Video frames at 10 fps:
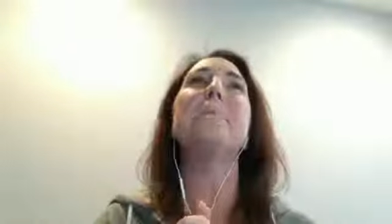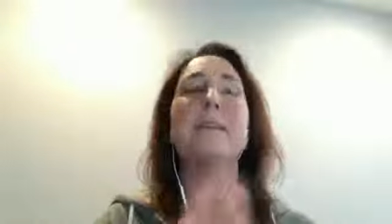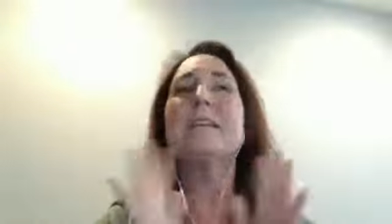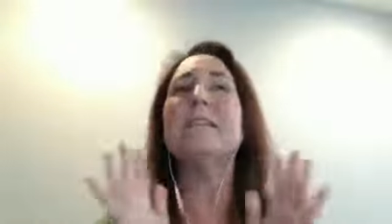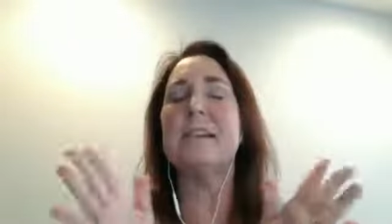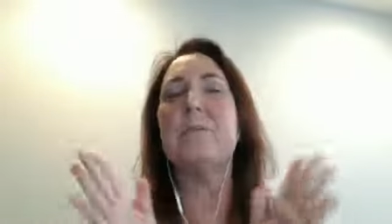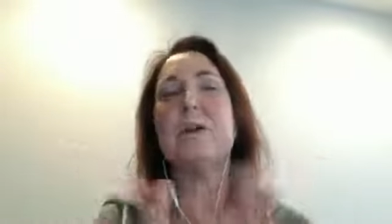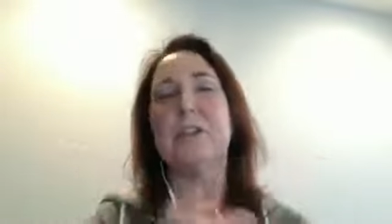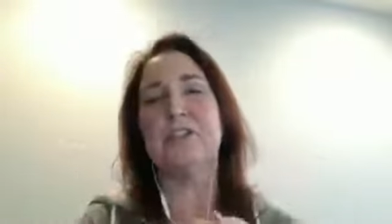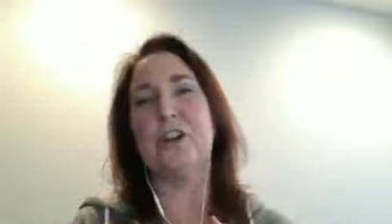but let's say
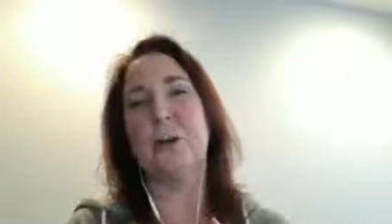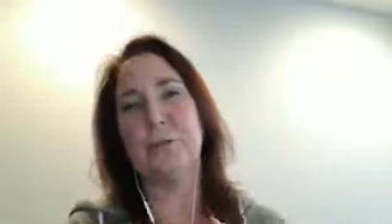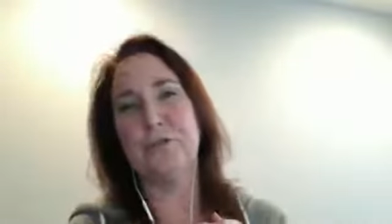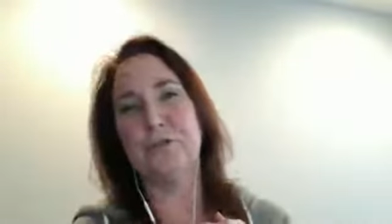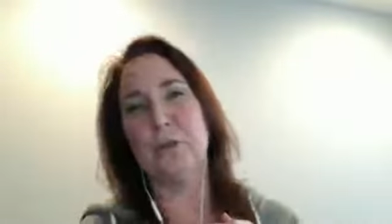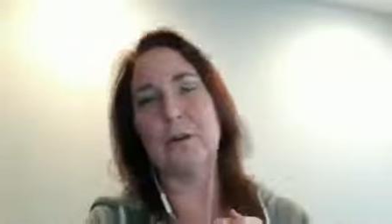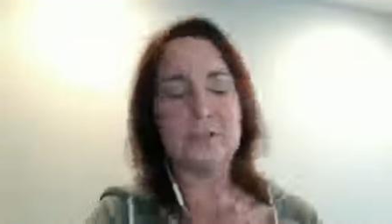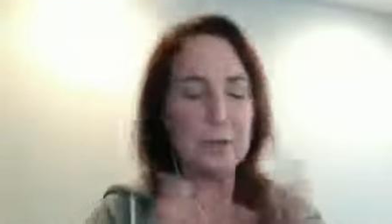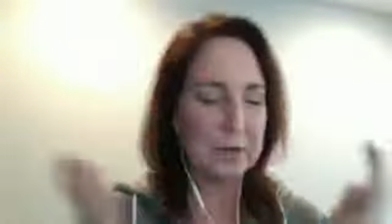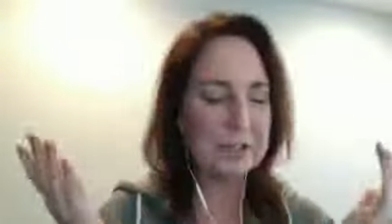we're going to start with a drawer
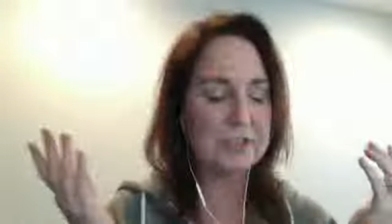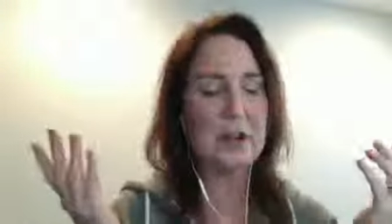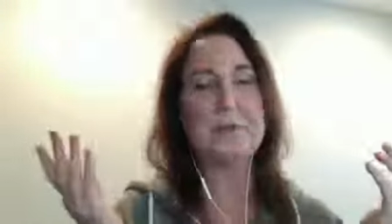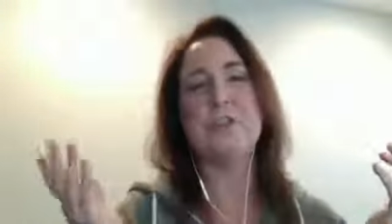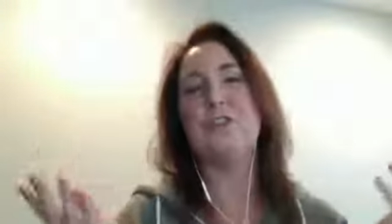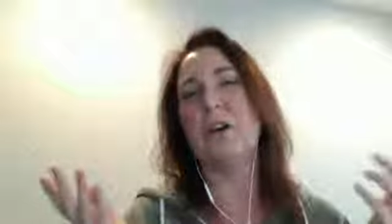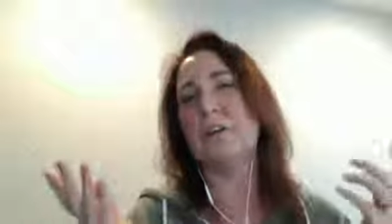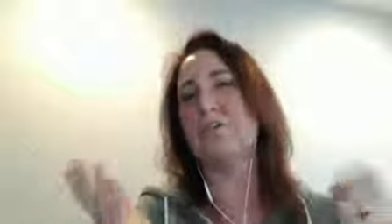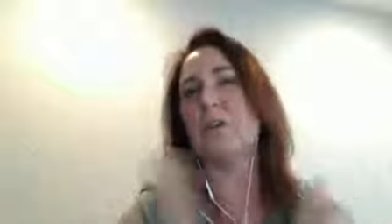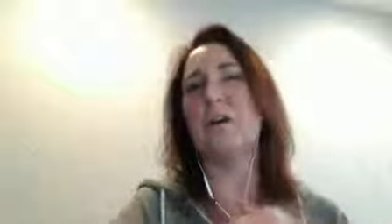so we're going to start with the
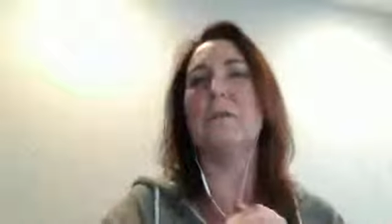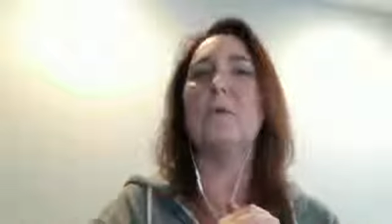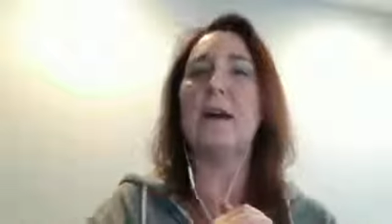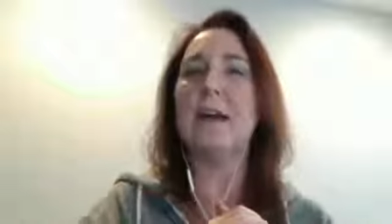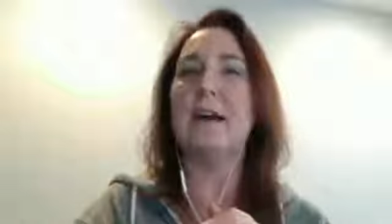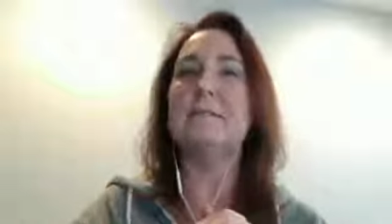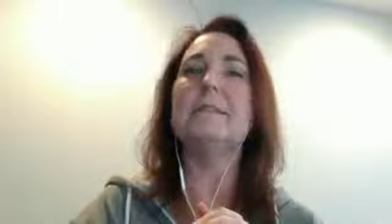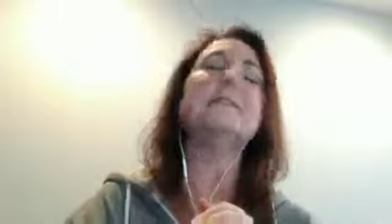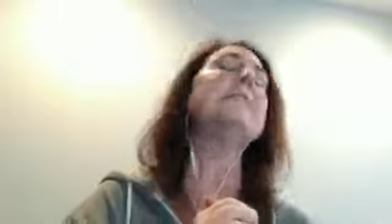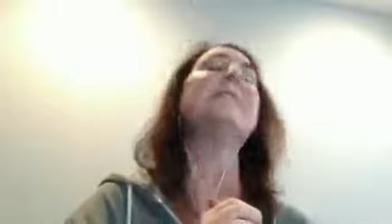junk drawer why not it's,